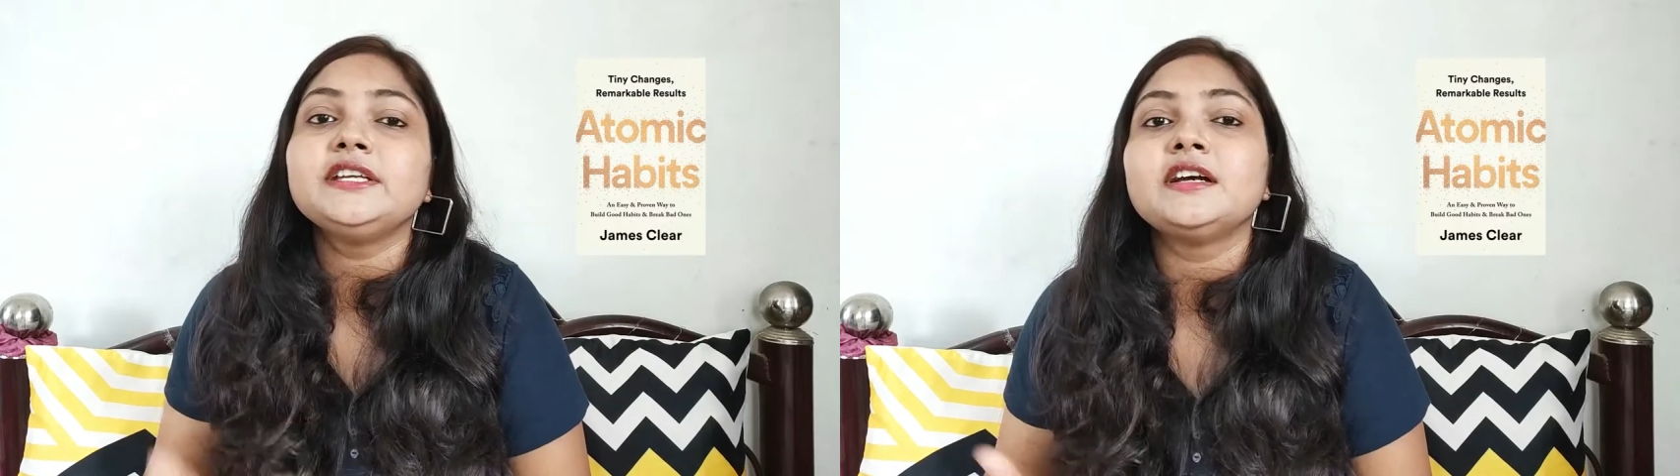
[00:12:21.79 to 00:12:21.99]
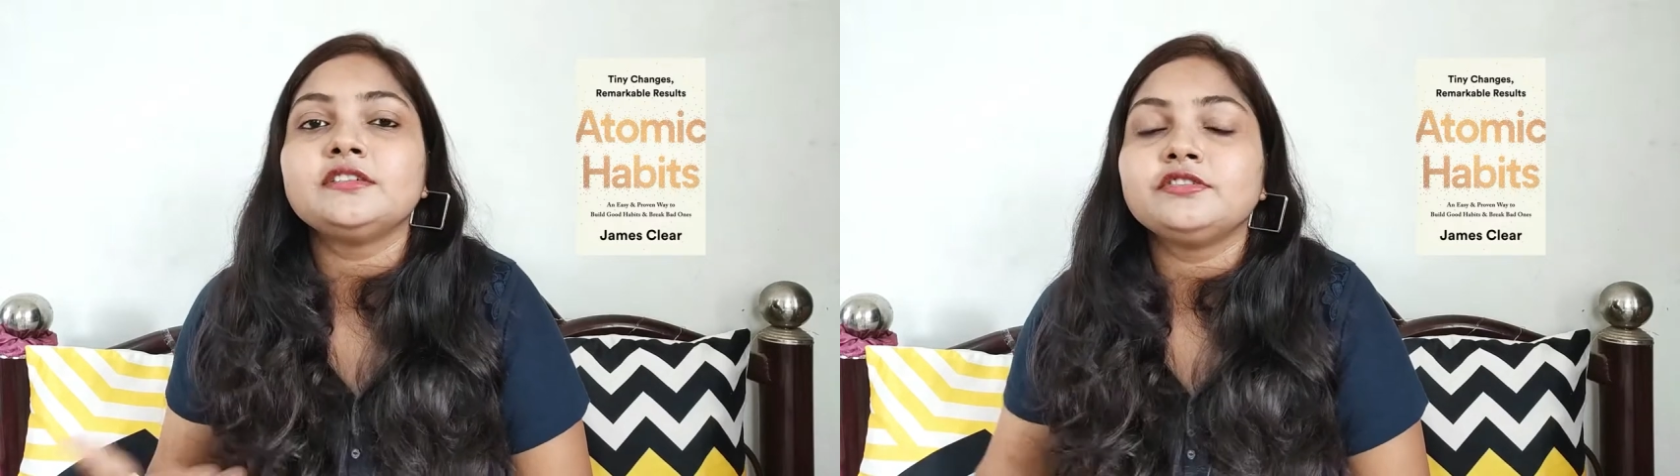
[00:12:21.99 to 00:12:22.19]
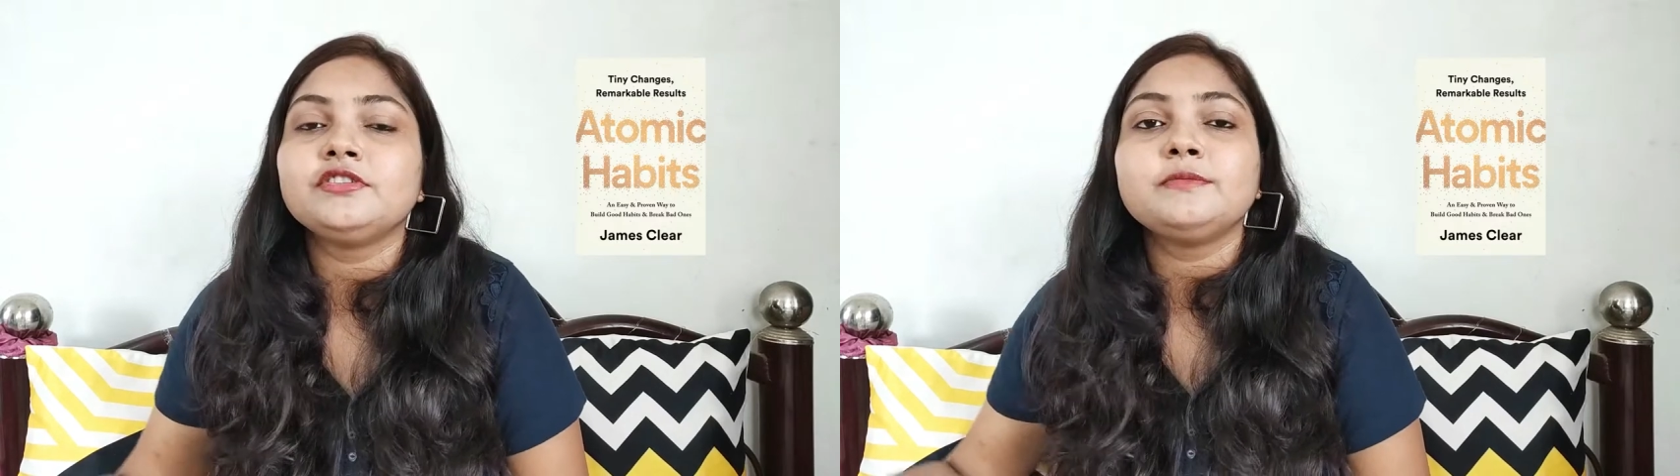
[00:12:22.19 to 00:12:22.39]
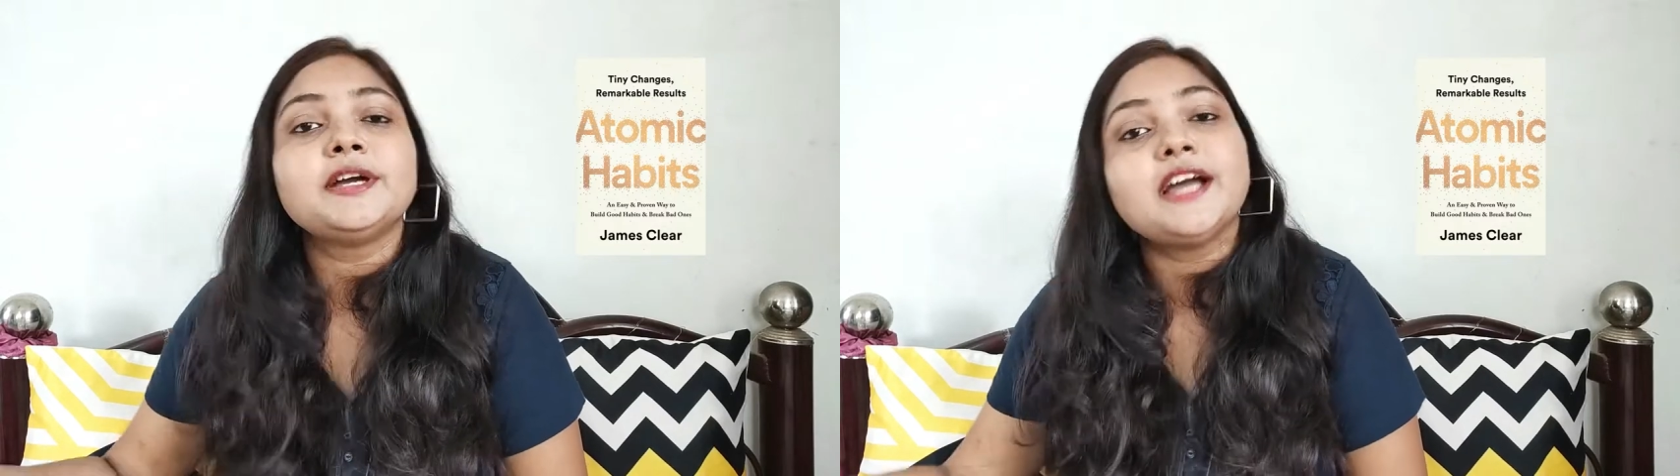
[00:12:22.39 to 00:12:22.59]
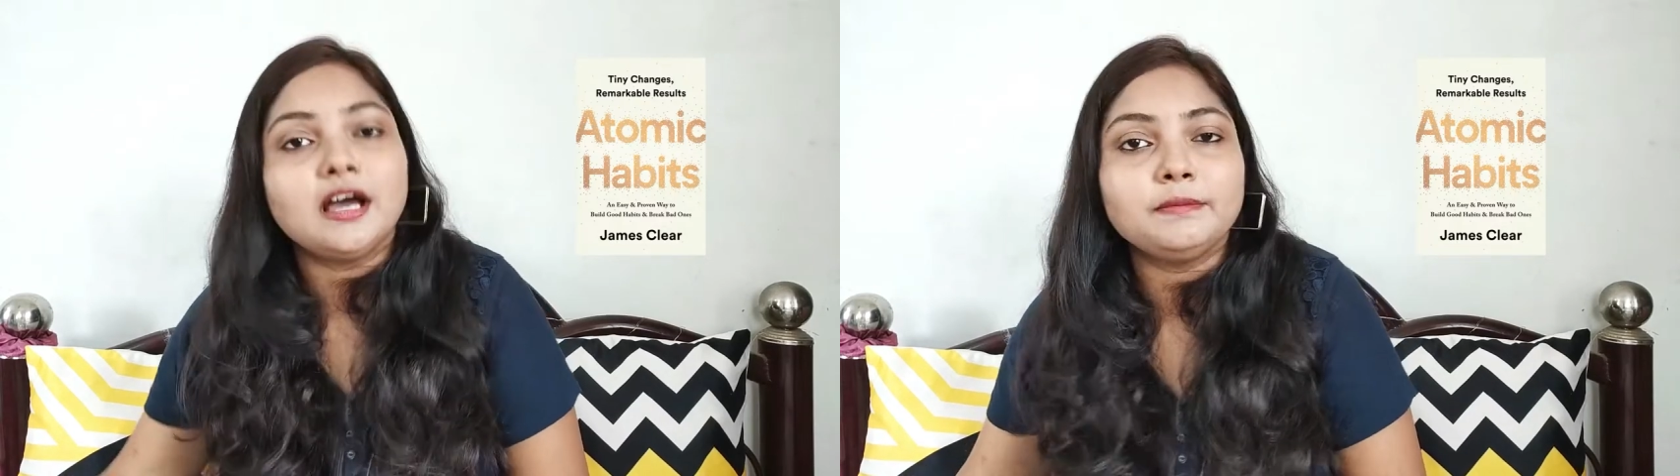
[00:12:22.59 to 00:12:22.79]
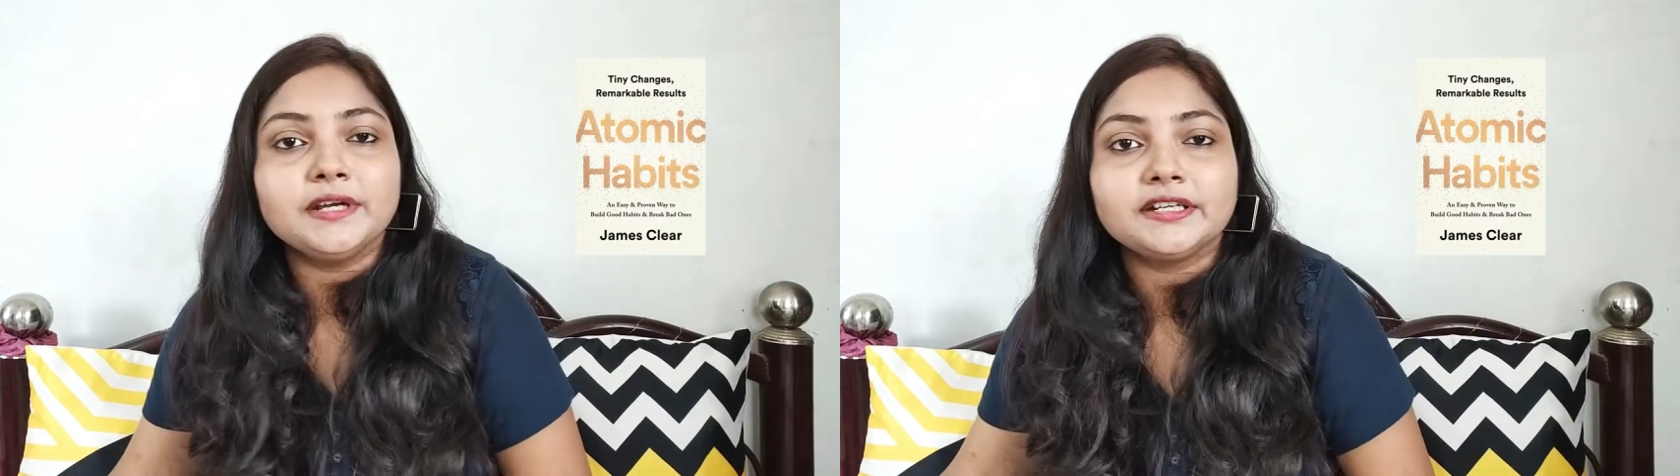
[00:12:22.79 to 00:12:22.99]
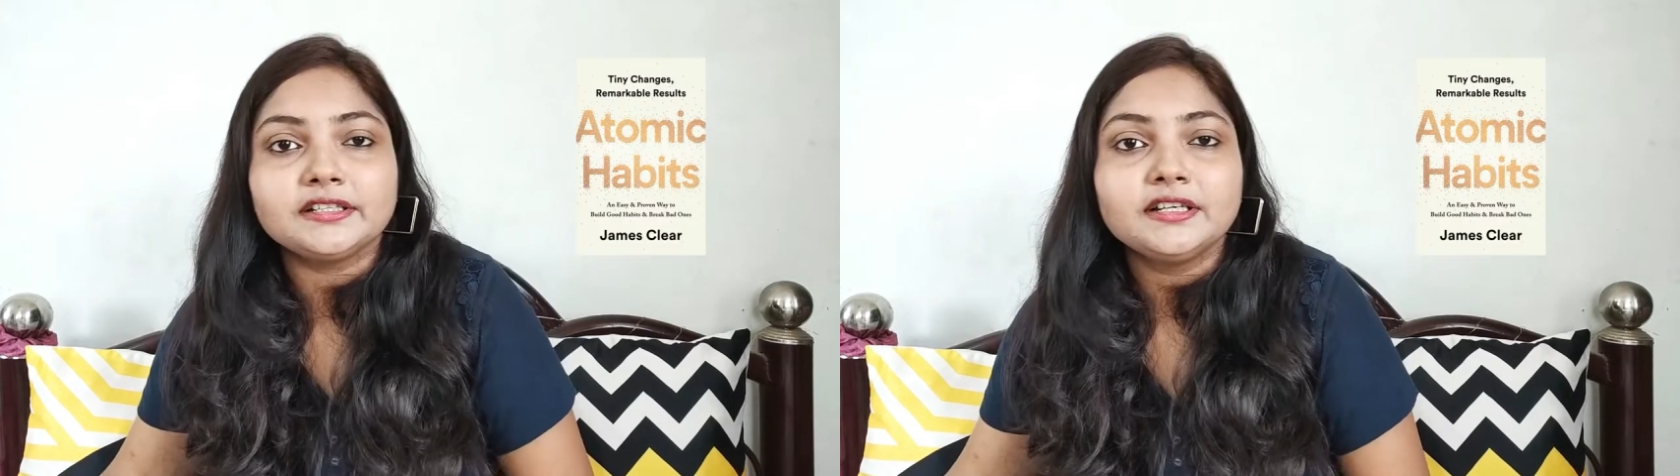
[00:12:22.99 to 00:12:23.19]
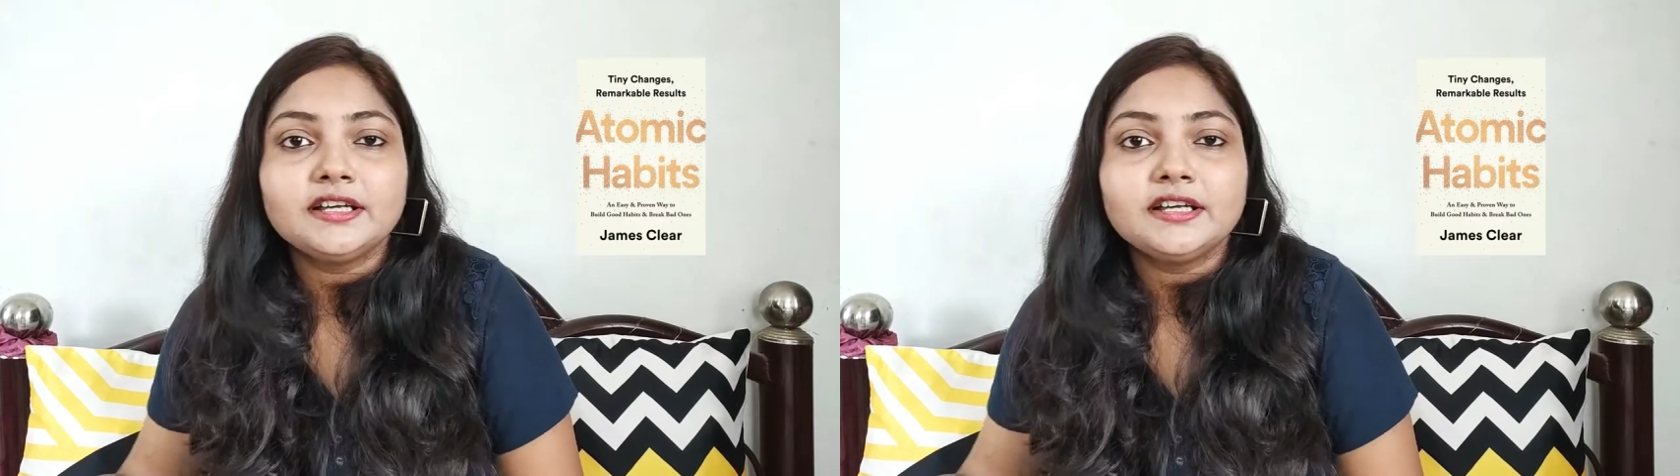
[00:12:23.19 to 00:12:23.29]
be continuing my habit.